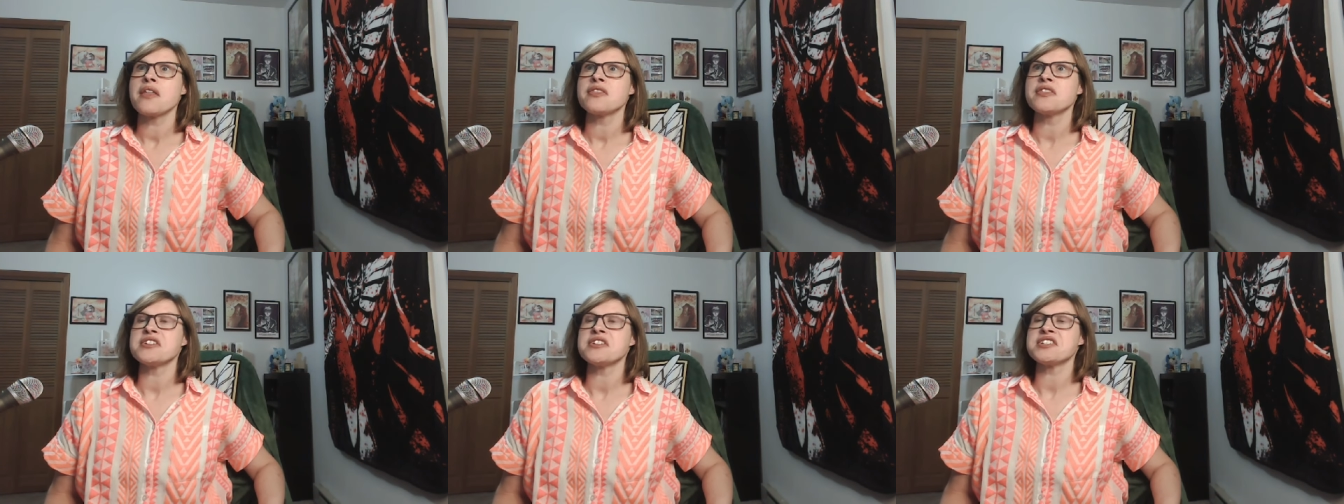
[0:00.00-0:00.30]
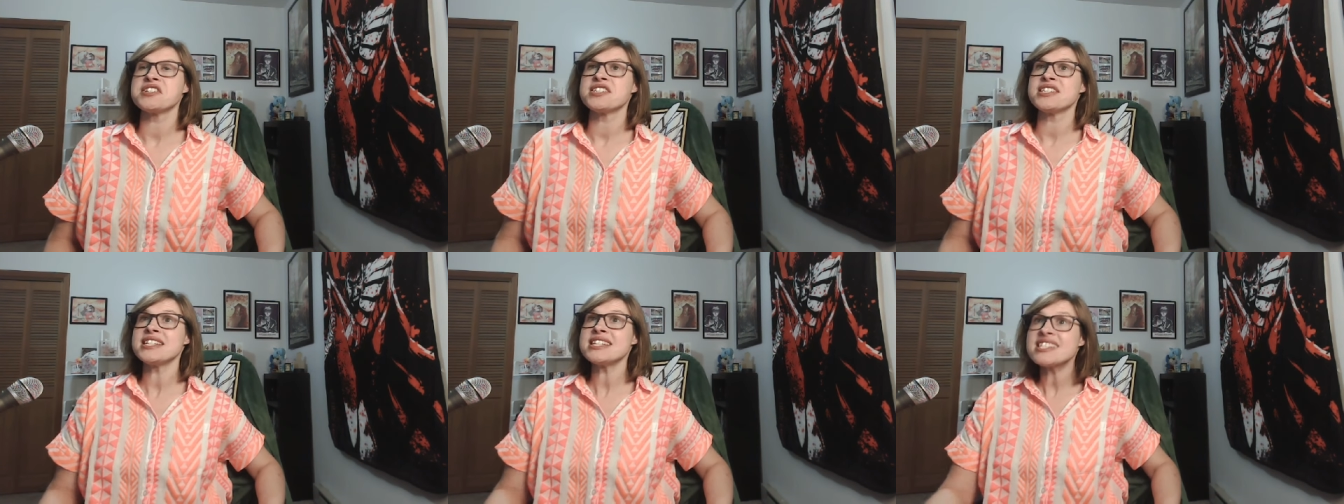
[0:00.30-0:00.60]
the
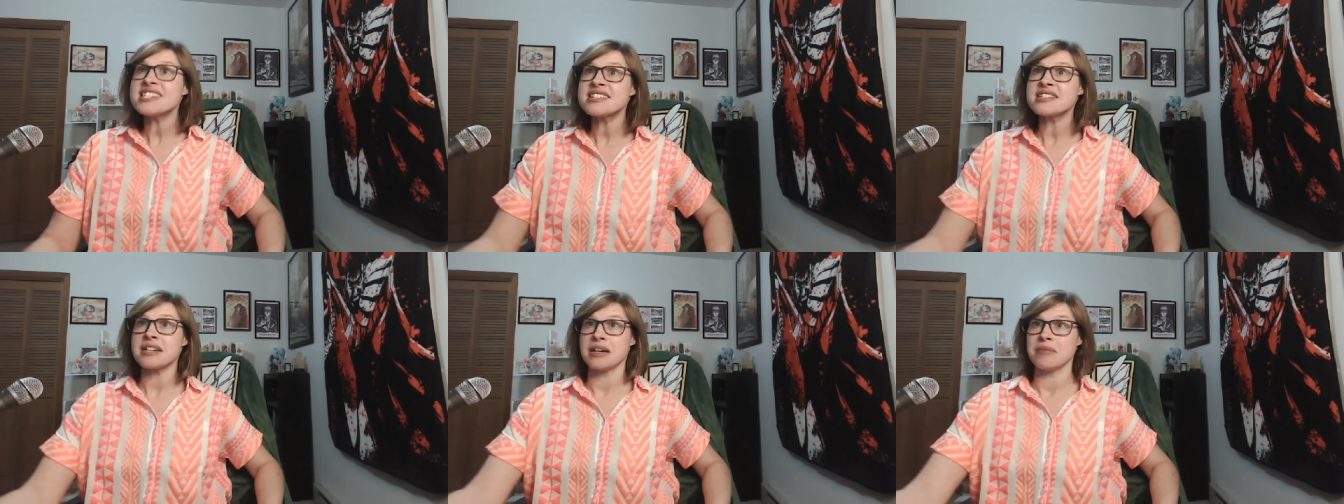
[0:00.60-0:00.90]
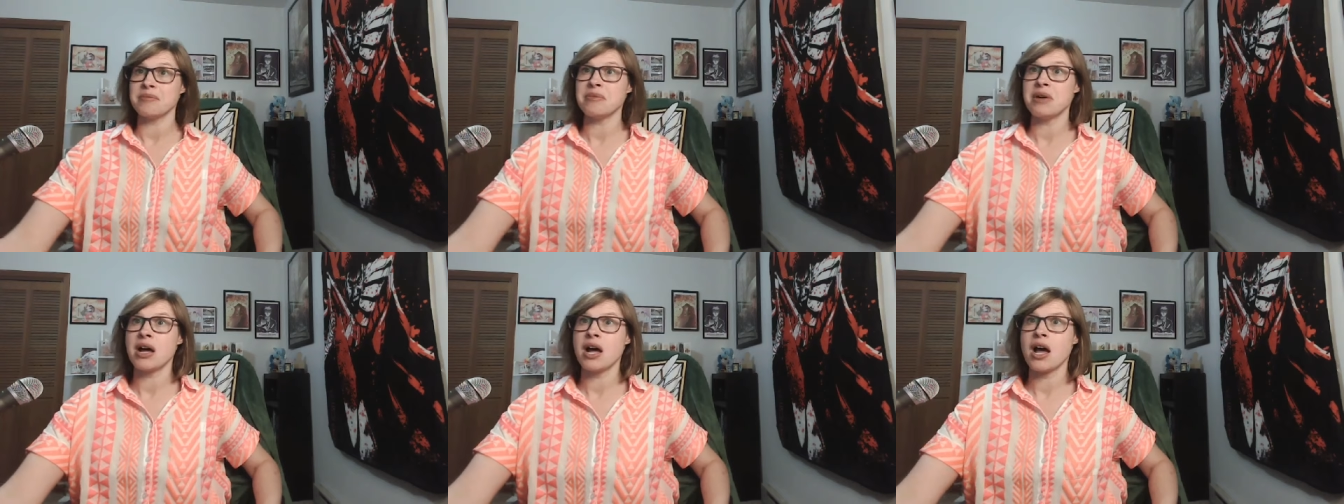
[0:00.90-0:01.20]

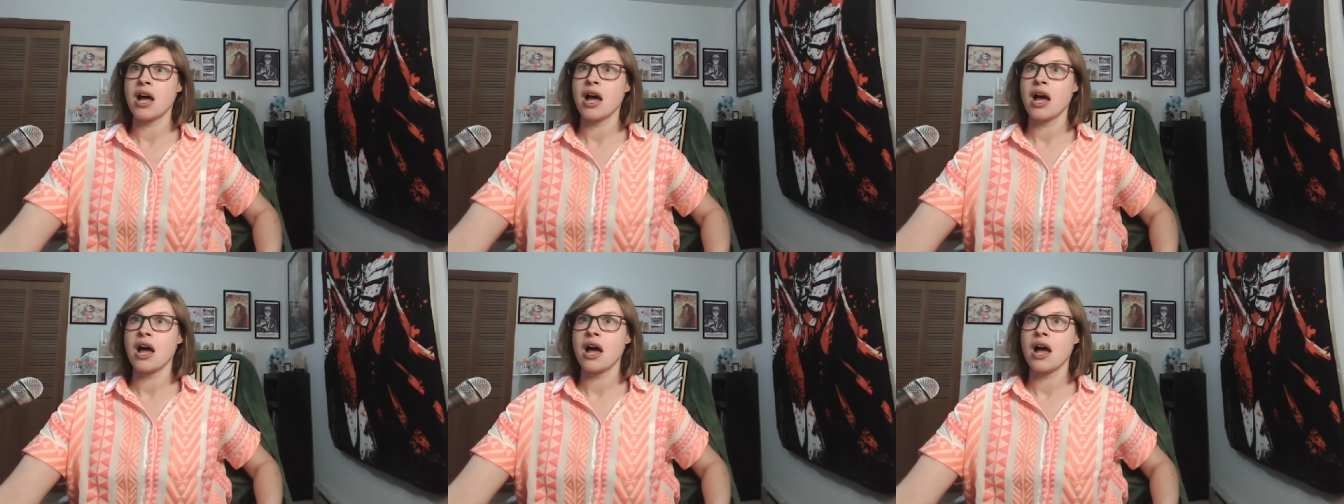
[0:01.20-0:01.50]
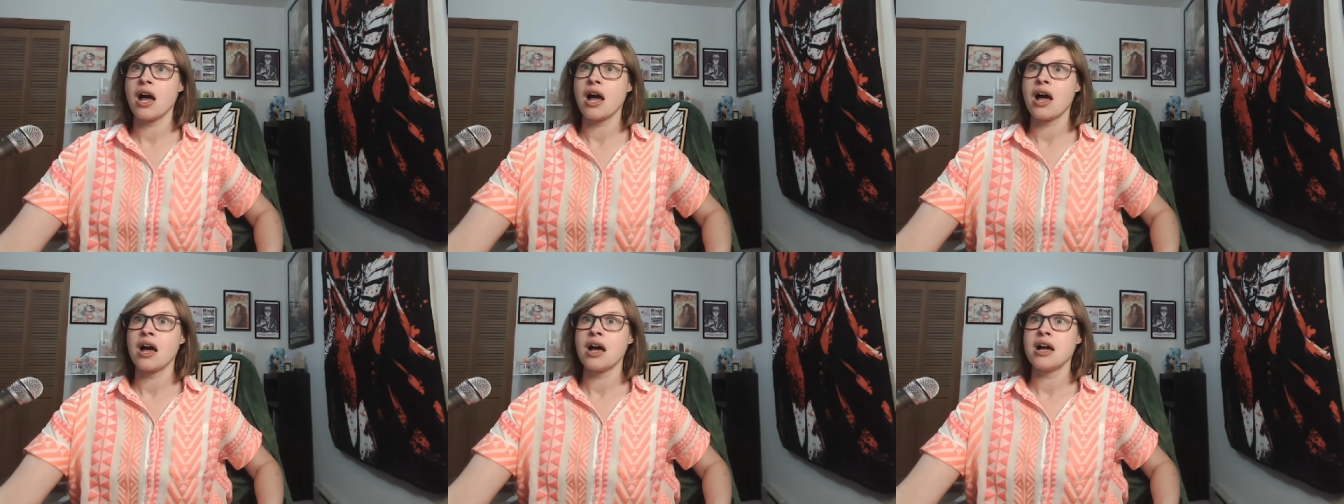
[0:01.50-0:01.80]
system
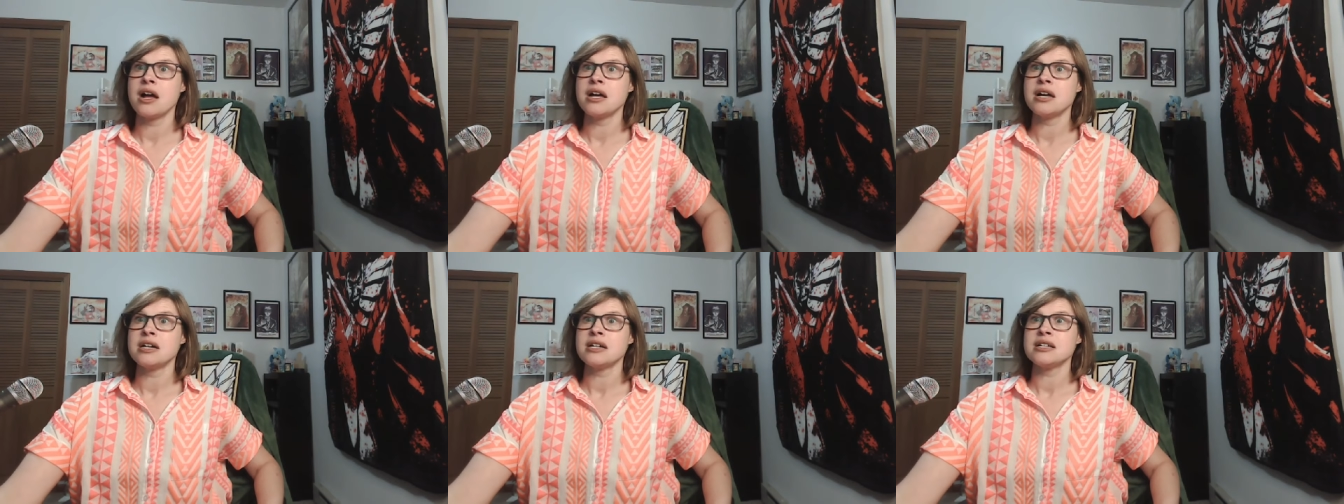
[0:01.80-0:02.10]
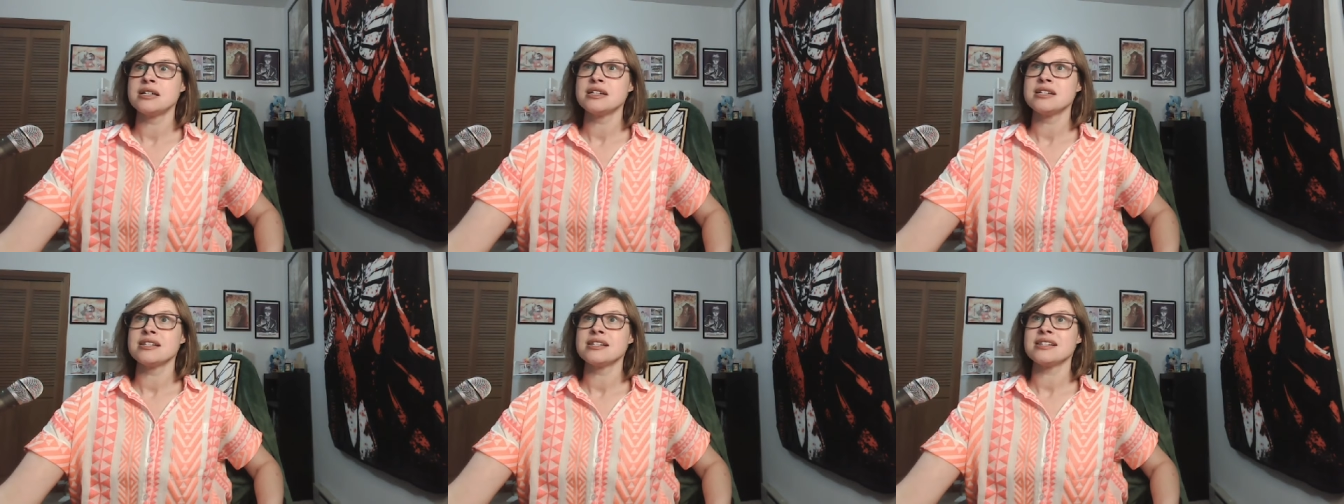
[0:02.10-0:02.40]

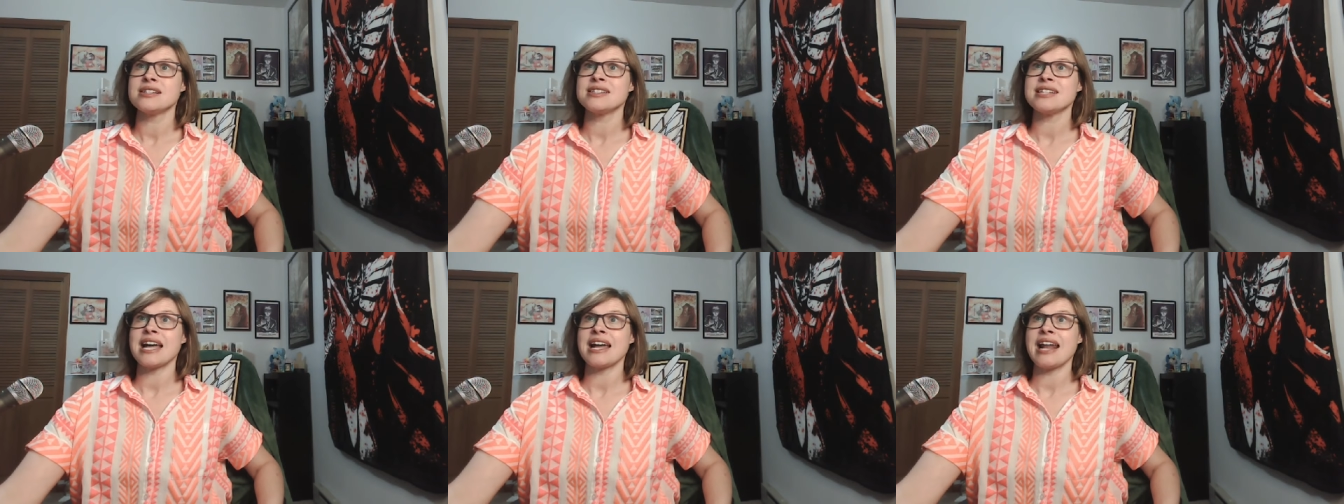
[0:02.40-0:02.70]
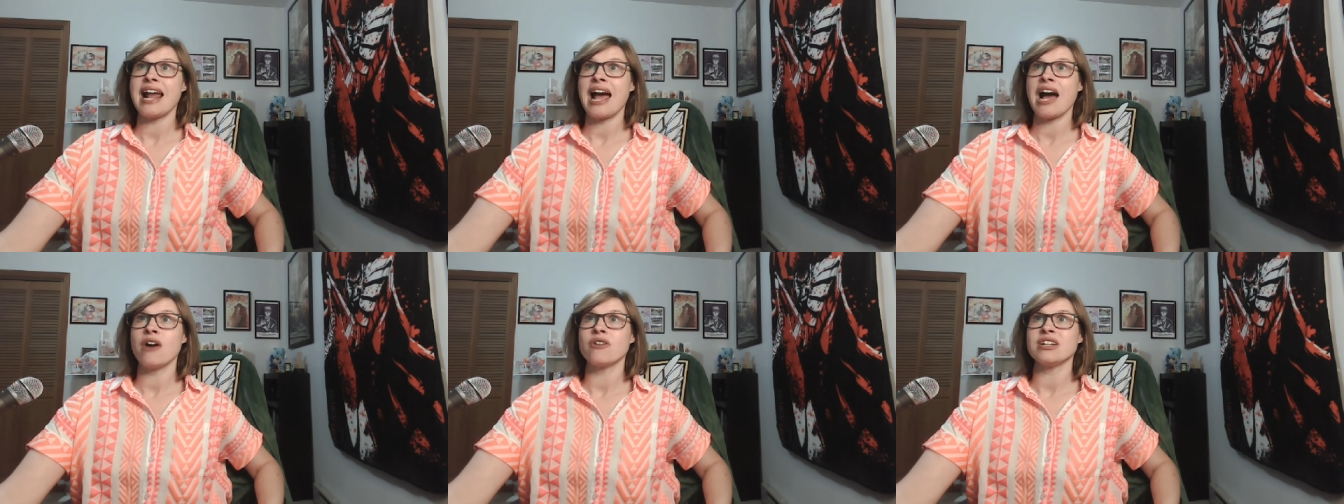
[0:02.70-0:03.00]
set
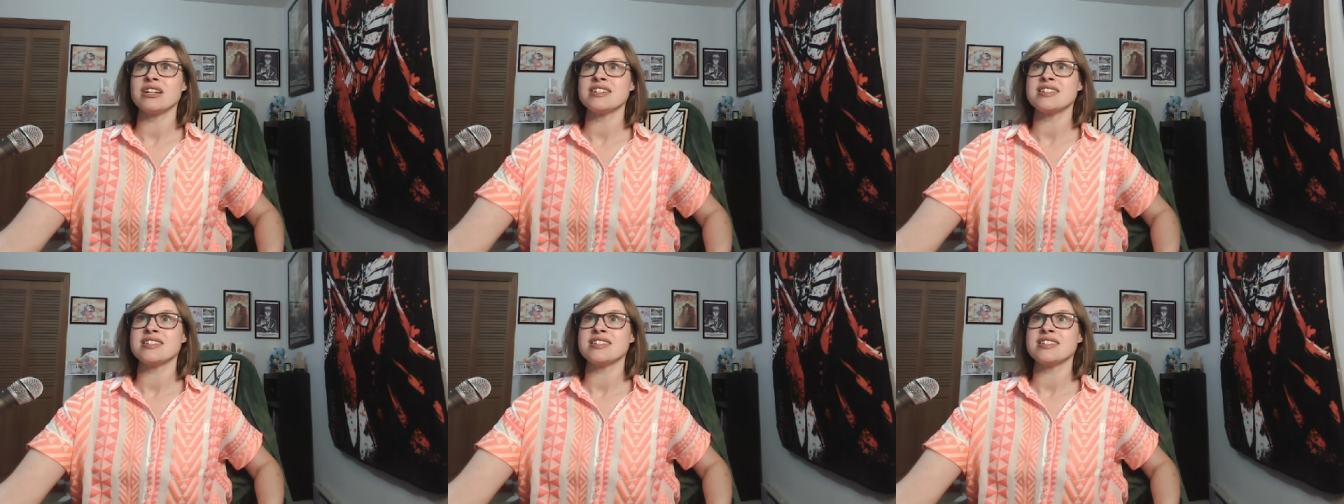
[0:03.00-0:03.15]
out